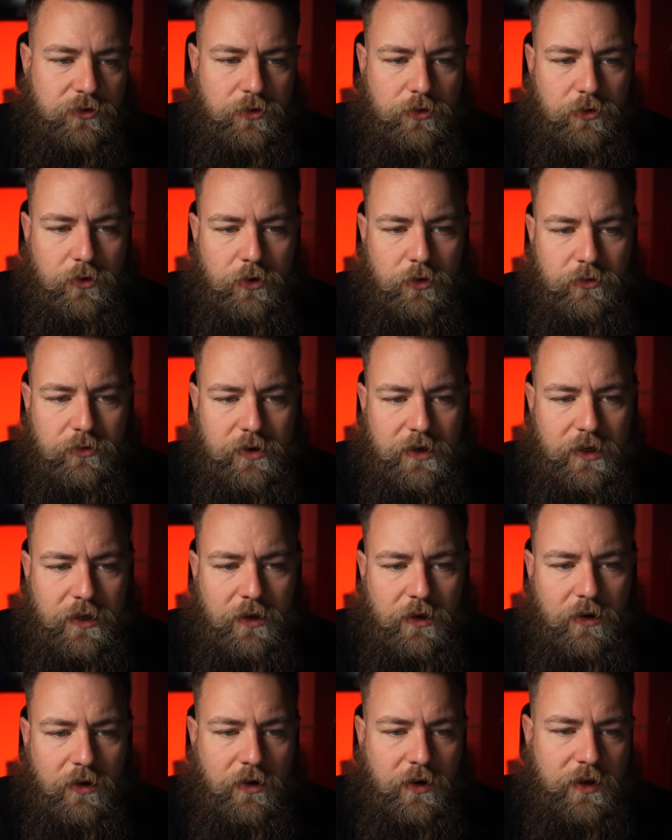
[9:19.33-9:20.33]
Euro rear
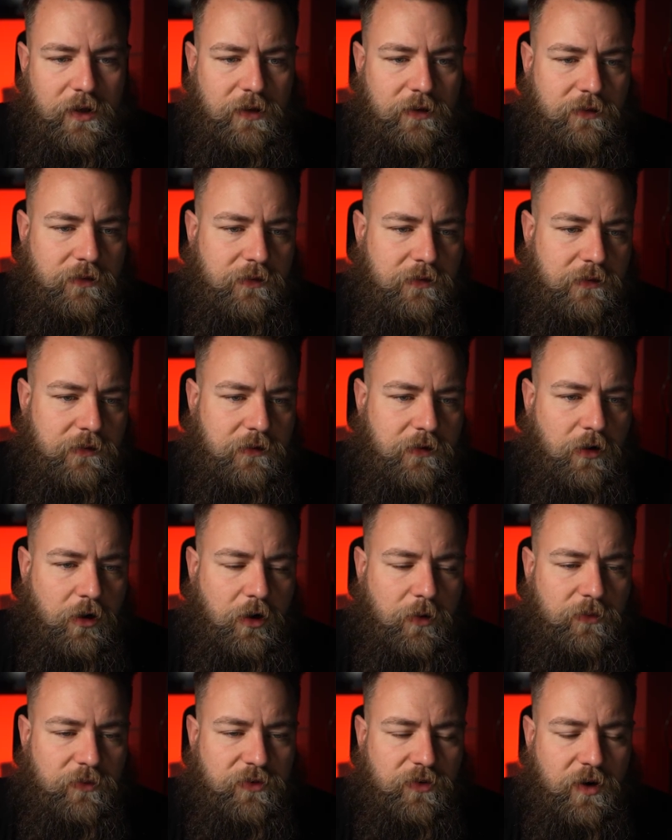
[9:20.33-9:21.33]
lights,
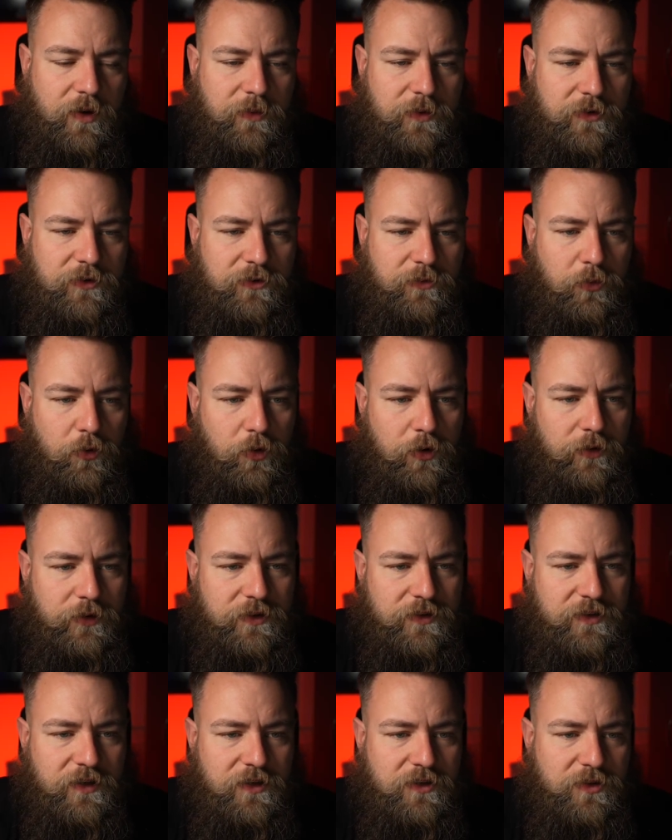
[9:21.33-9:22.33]
carbon fibre spoiler
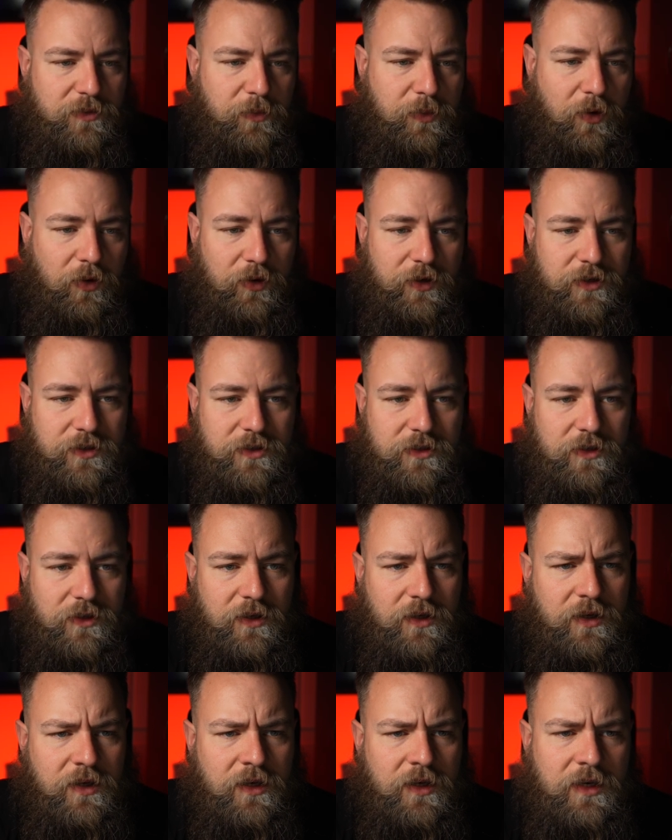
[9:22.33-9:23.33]
extension, polished
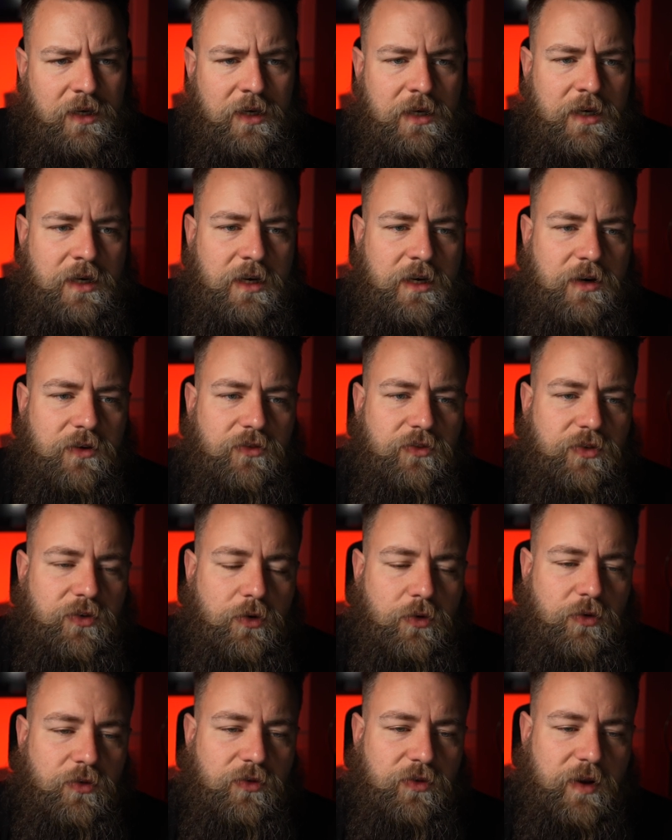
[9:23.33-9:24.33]

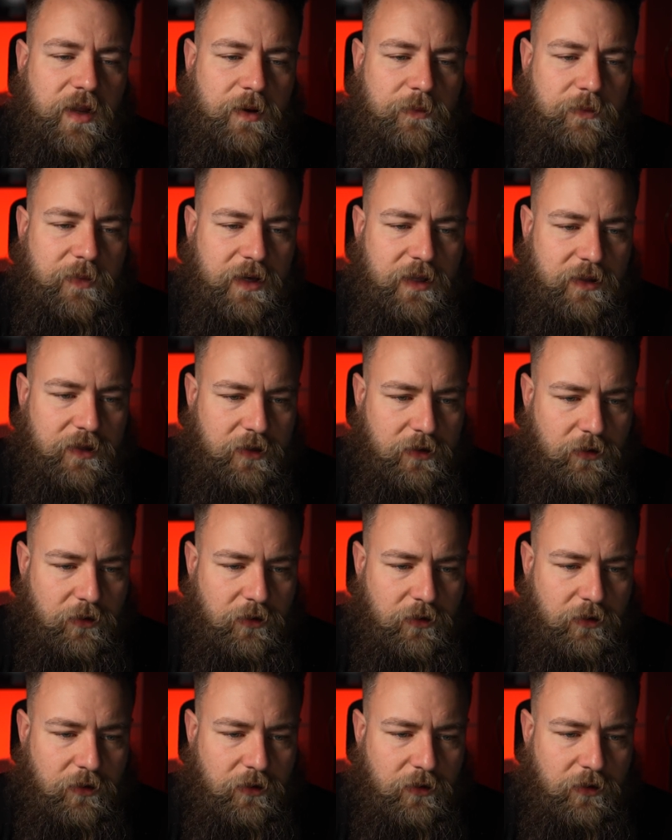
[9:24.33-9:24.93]
fuel flap, mate. It